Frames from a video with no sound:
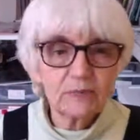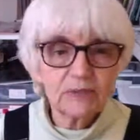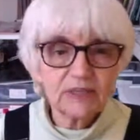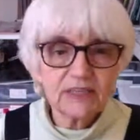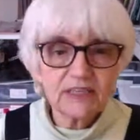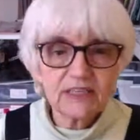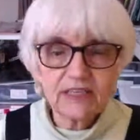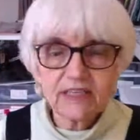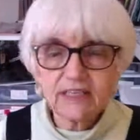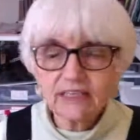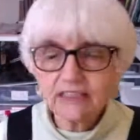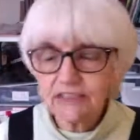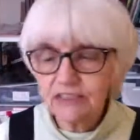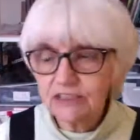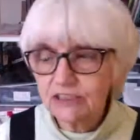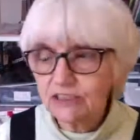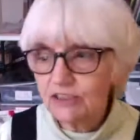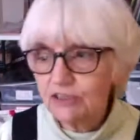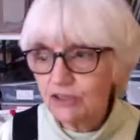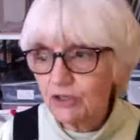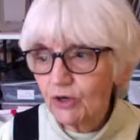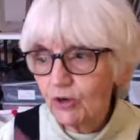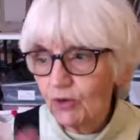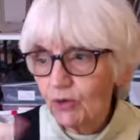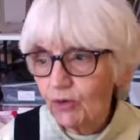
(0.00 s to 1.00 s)
but then it
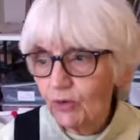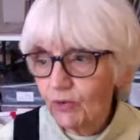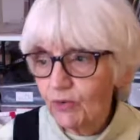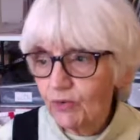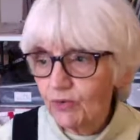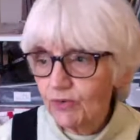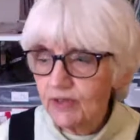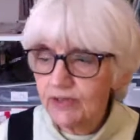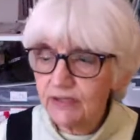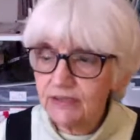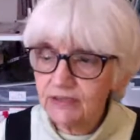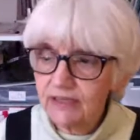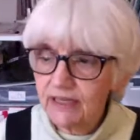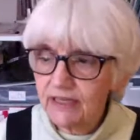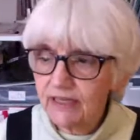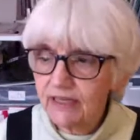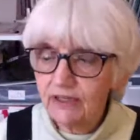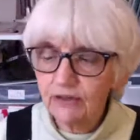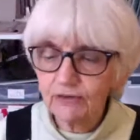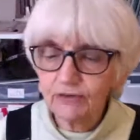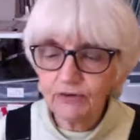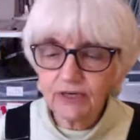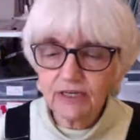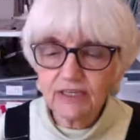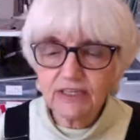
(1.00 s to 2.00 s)
snowed like
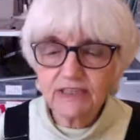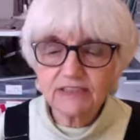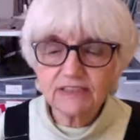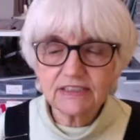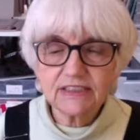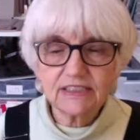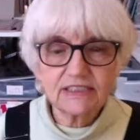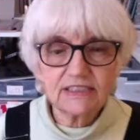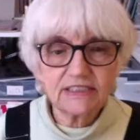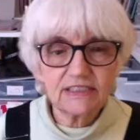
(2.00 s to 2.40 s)
crazy.